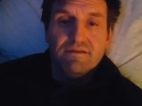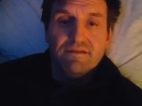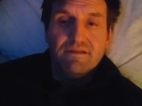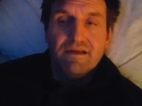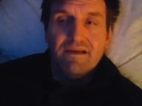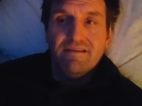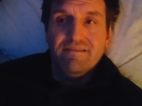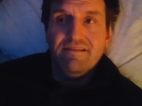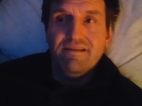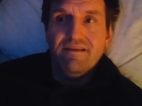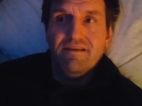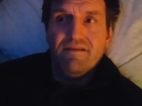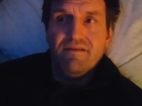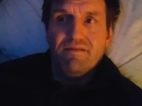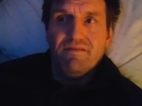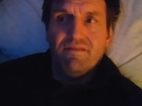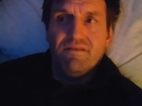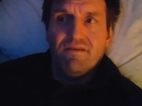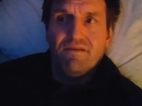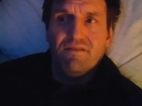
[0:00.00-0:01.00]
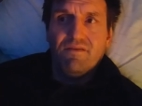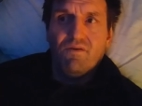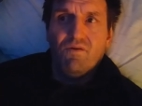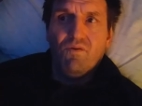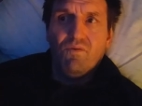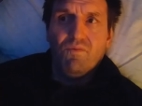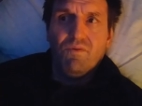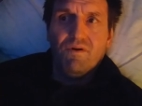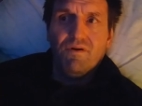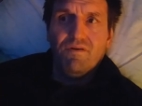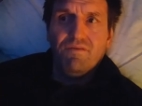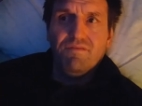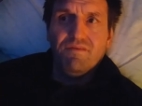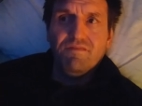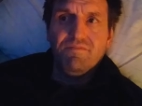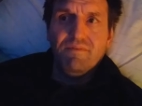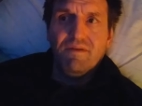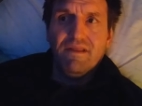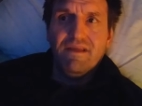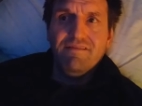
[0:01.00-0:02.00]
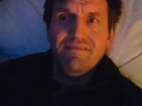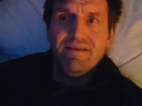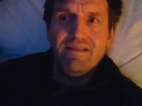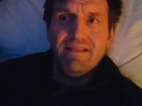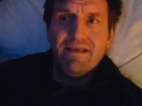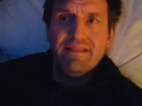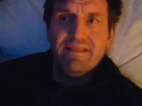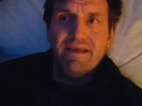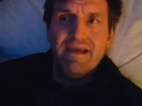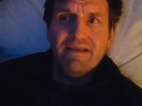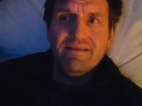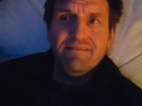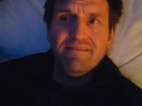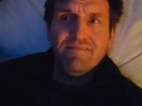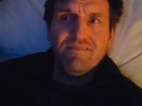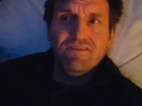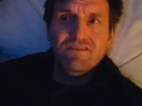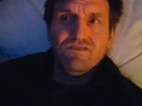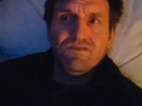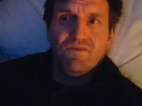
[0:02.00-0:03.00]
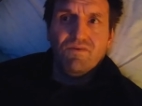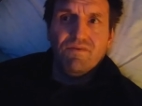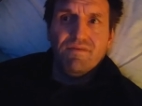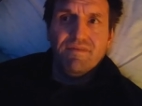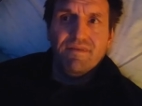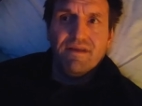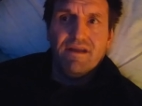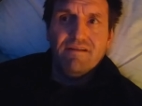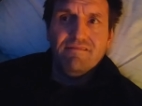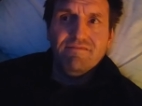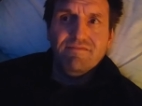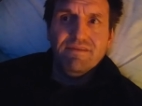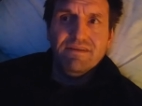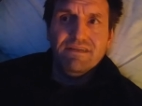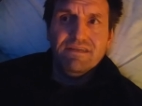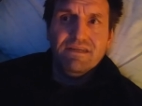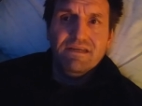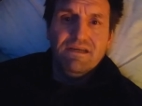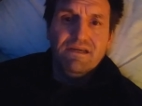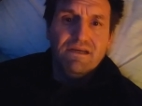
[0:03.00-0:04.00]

Like I said, uh, the the whole world was believing that they had some control of the government,